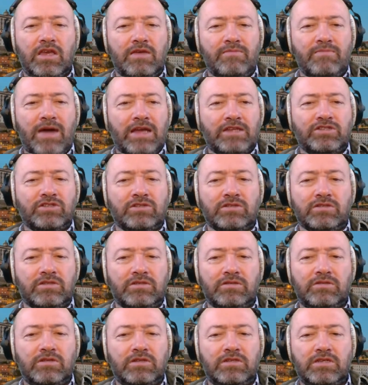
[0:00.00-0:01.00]

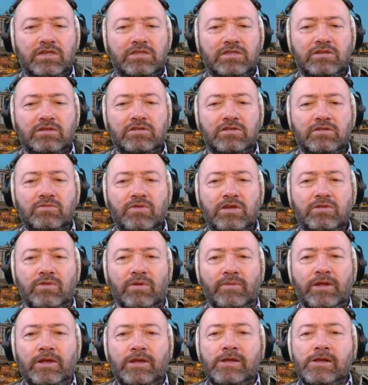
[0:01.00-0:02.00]
imagined? It's a weird
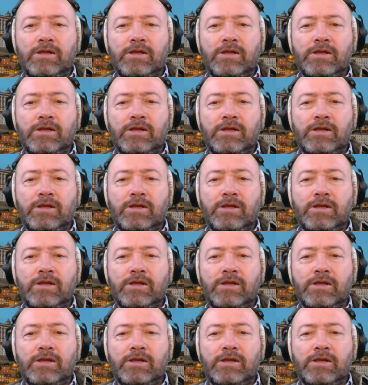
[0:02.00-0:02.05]
one.